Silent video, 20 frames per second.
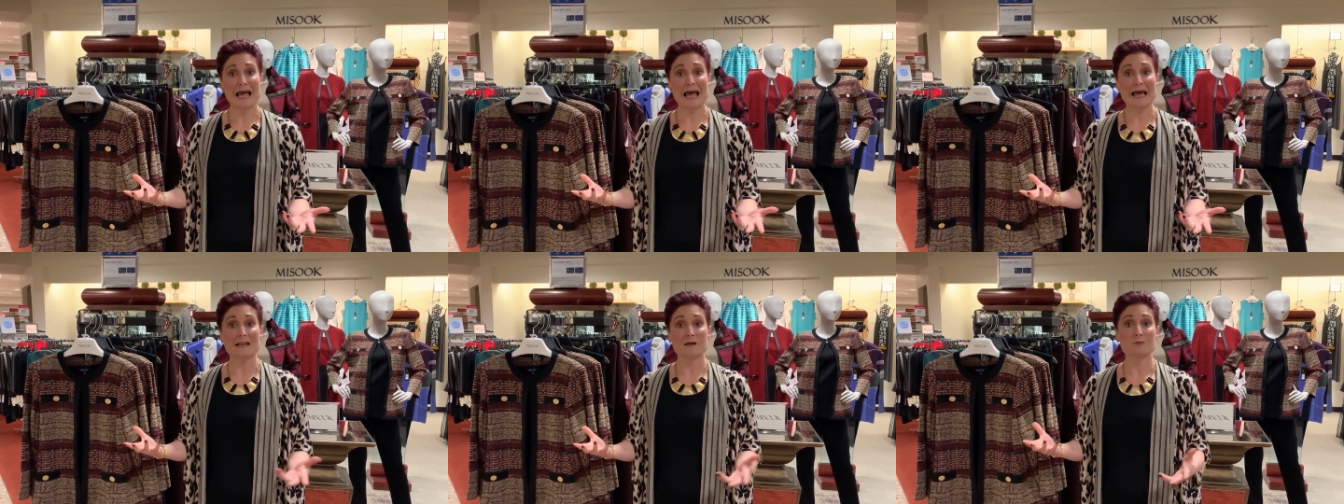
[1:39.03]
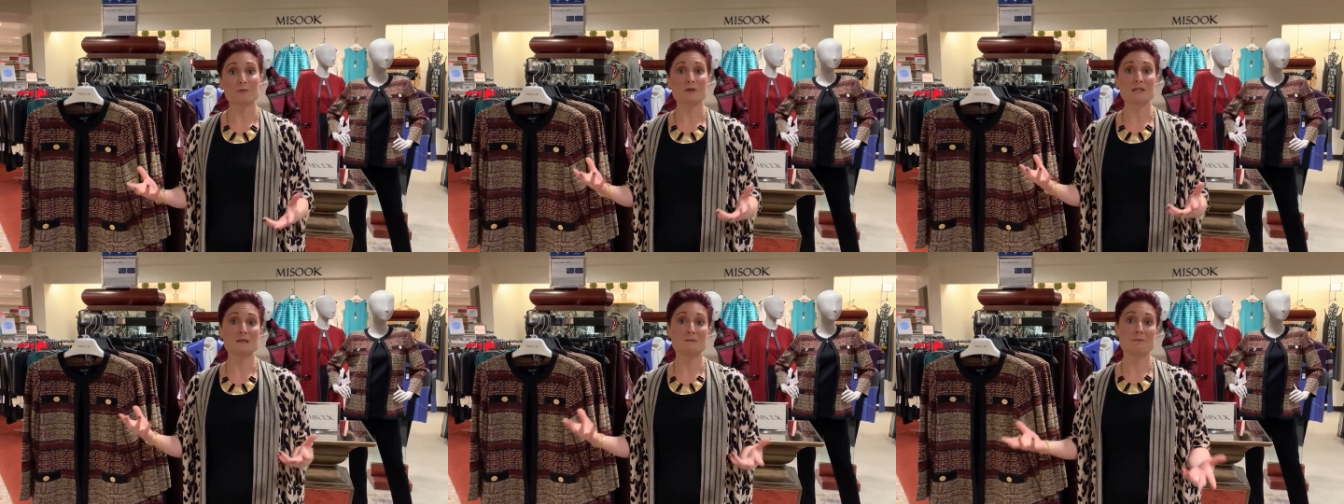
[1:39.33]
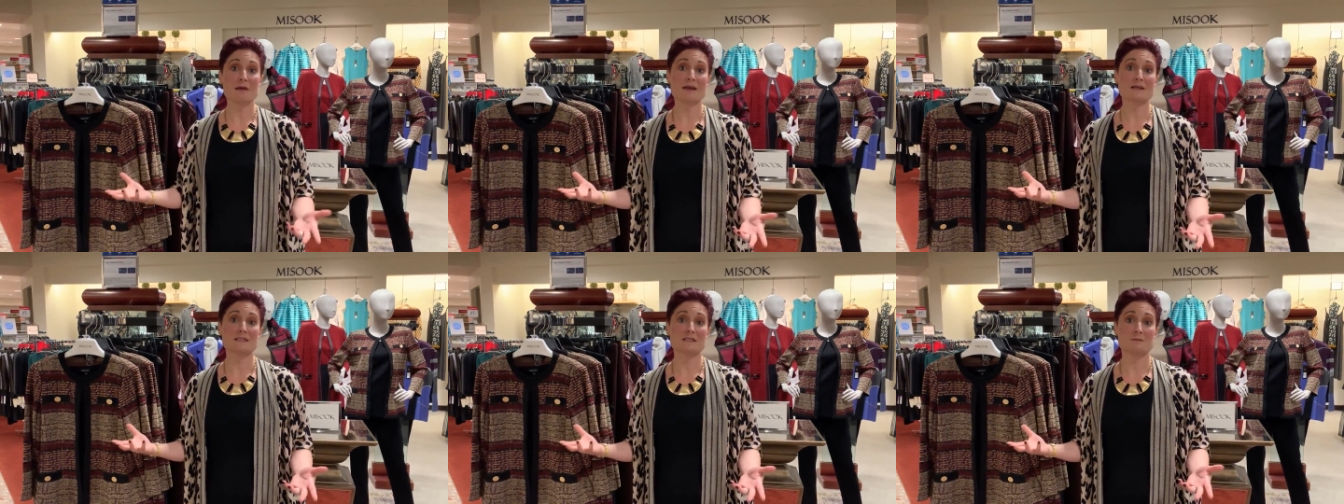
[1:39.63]
and it really
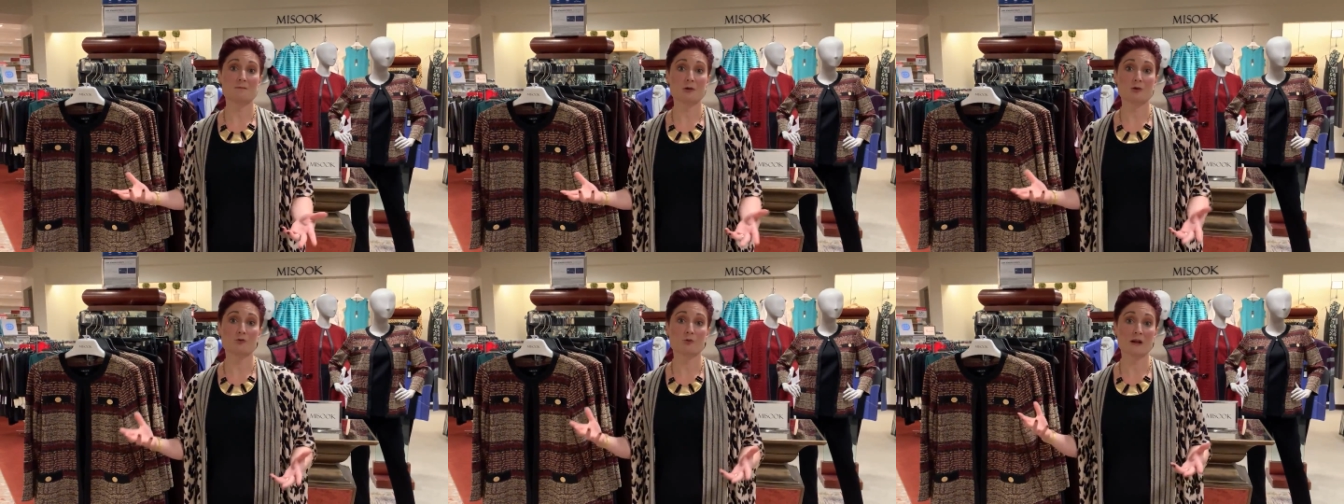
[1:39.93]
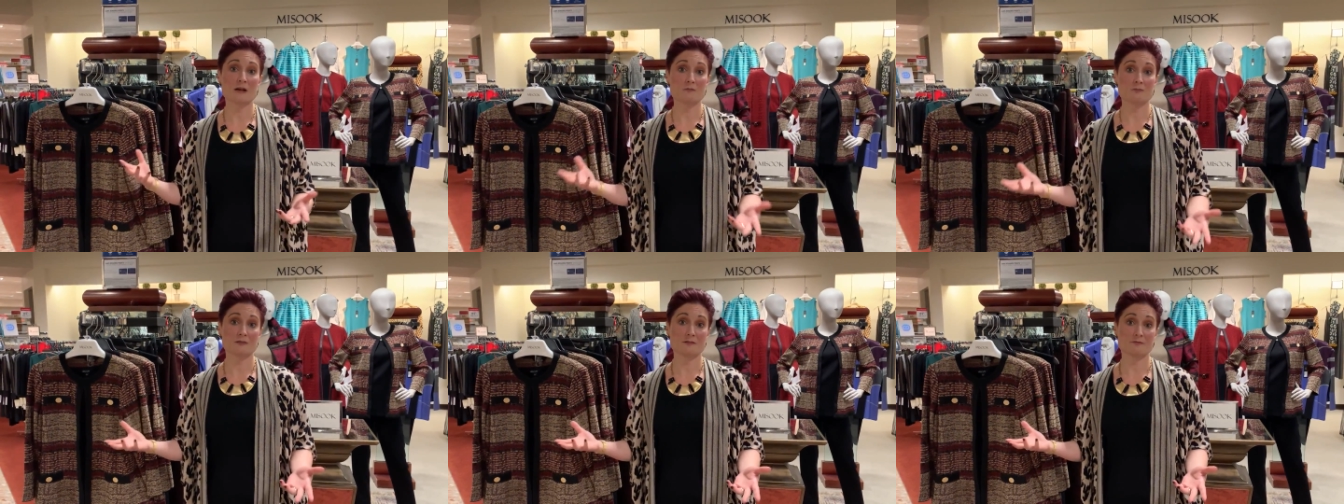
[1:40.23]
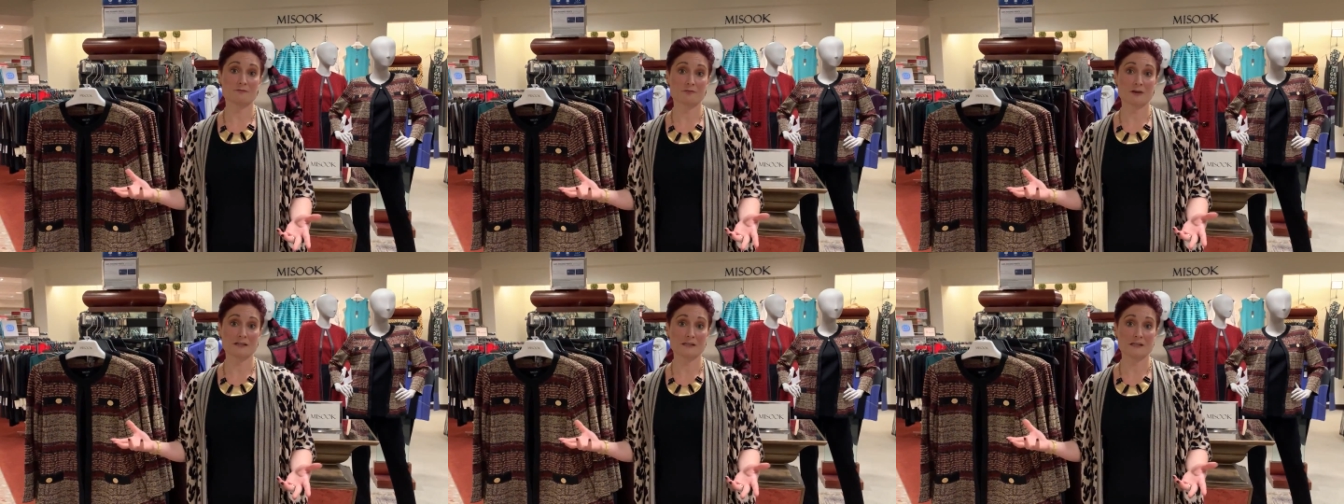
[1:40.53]
makes them incredibly
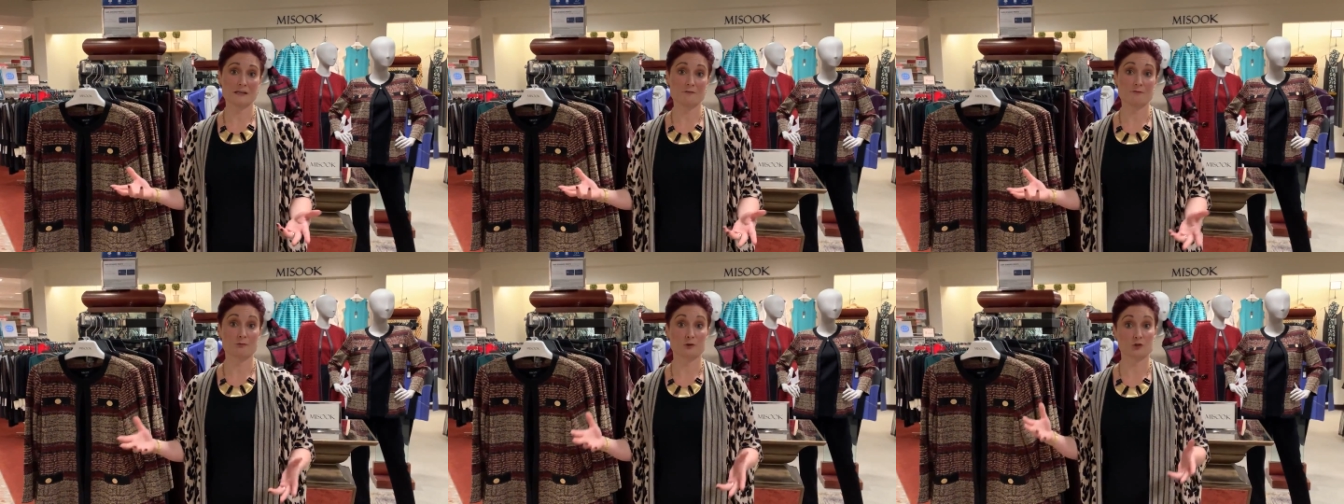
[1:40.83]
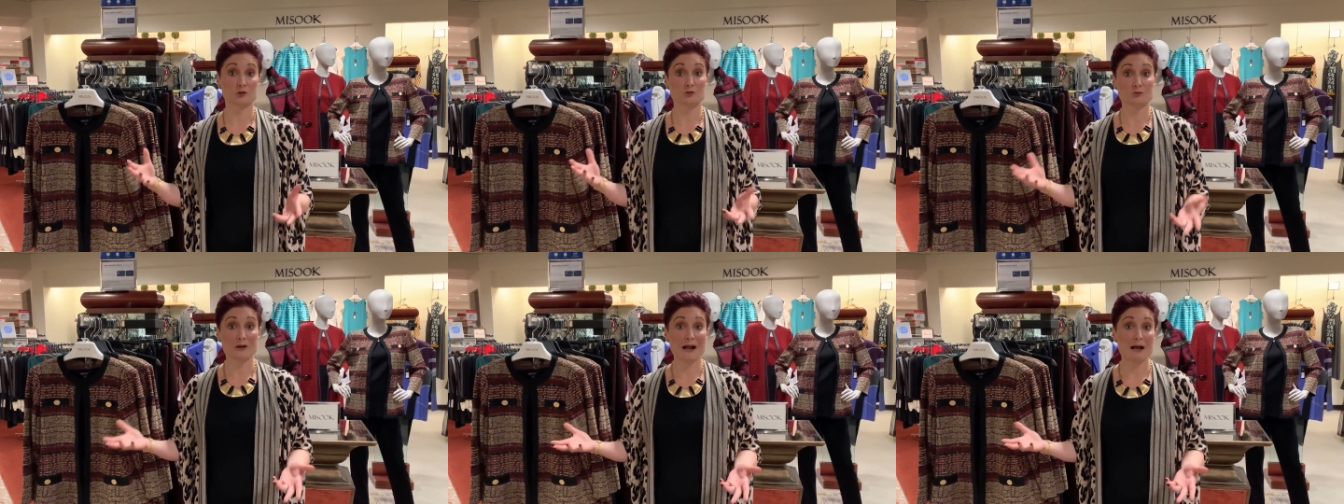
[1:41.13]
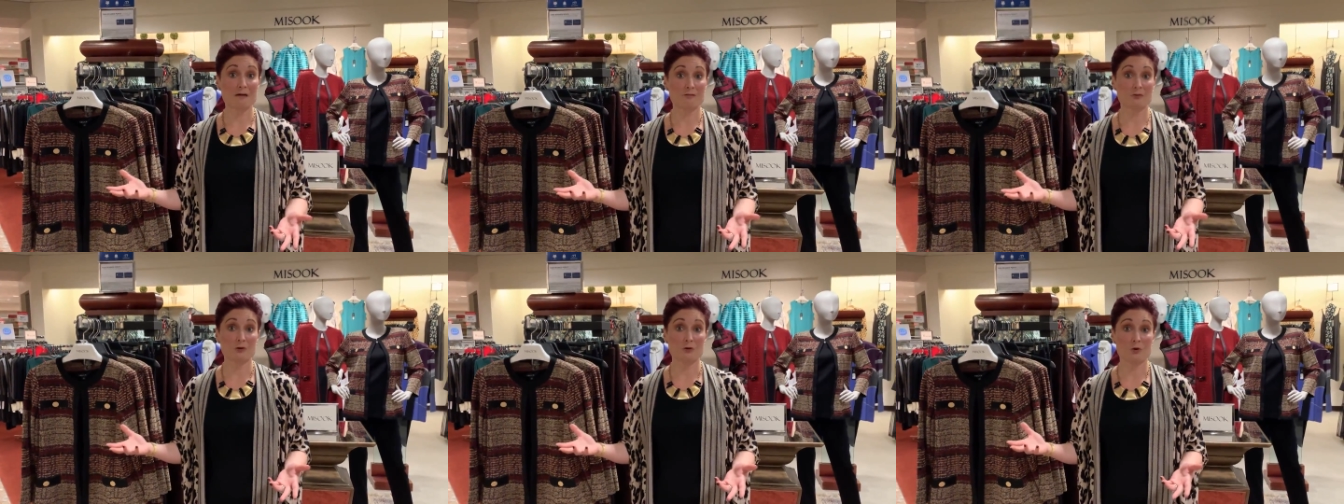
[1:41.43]
friendly for
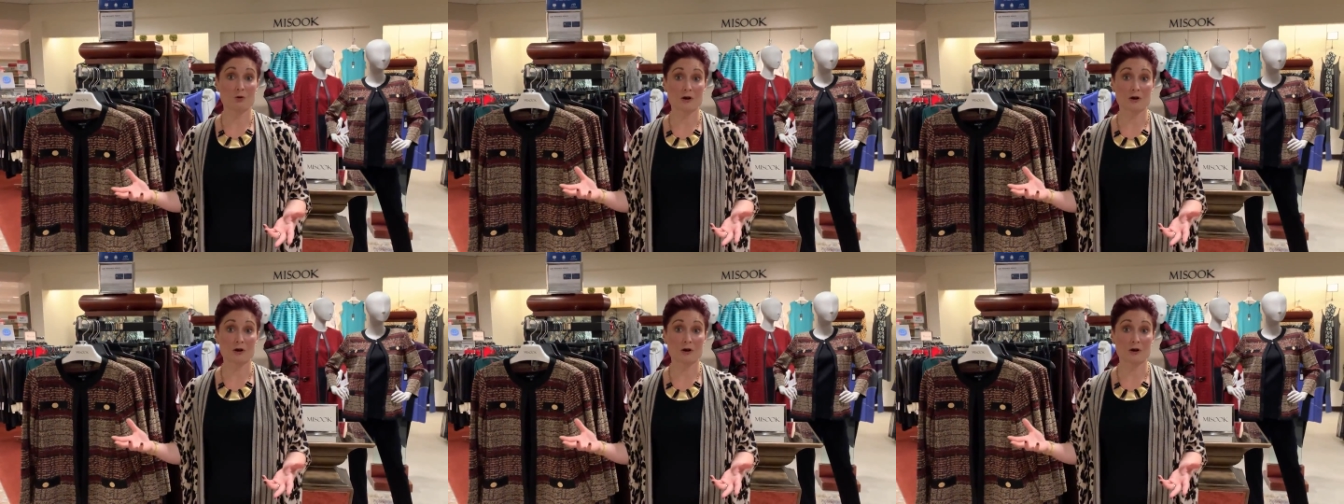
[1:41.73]
travel